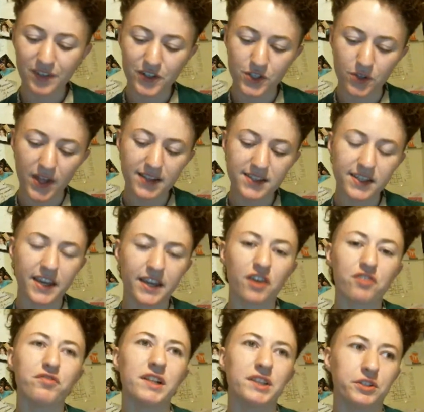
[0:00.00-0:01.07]
So that's, like, a
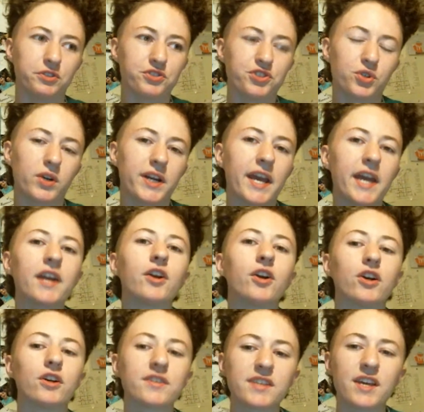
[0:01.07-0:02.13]
fun little story. Hey,
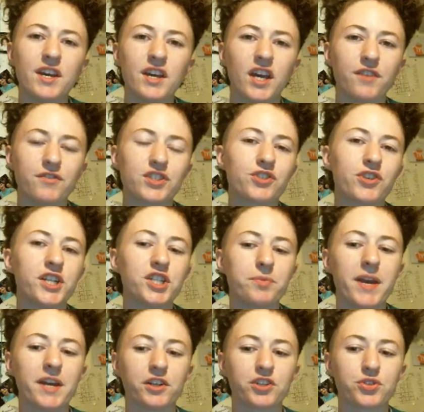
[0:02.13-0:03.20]
girls, if a strange
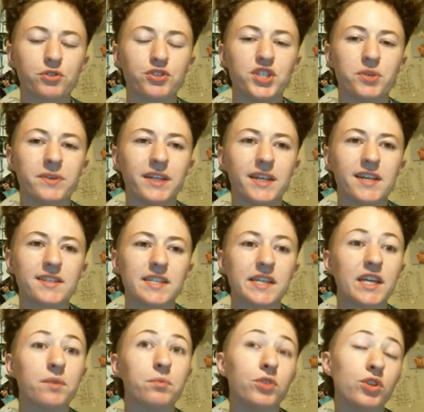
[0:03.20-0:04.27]
man extorts you into kissing
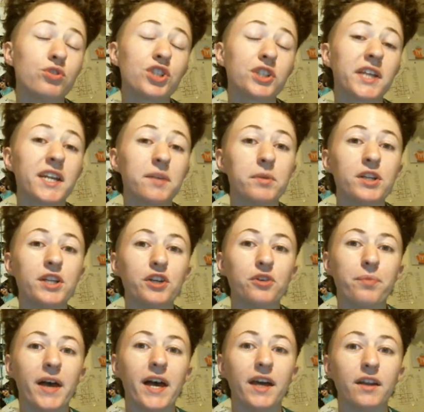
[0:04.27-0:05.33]
him, you should let him into your
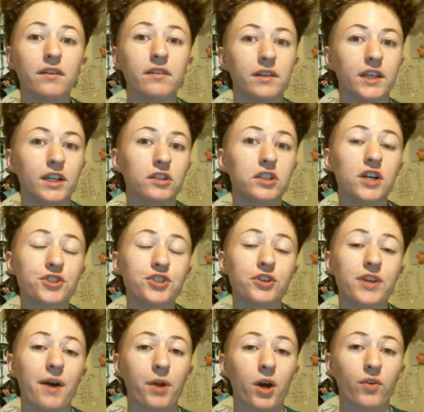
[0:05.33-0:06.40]
bed. It'll all turn
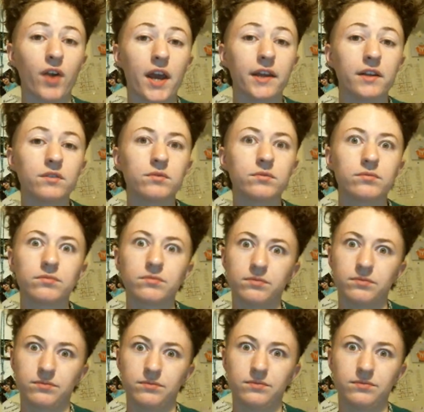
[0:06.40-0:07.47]
out all right.
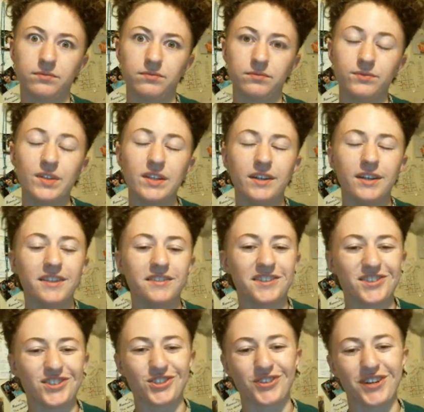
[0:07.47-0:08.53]
This
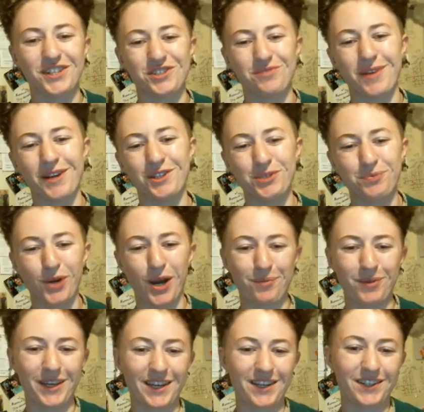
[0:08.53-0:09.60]
is arranged marriage
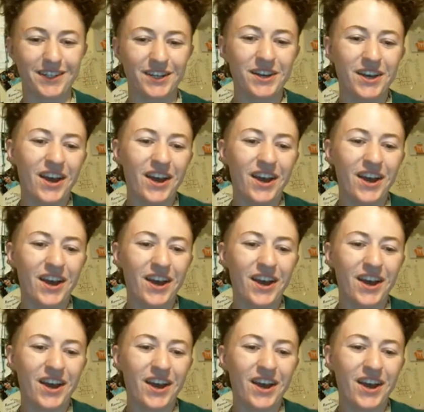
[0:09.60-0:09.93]
propaganda.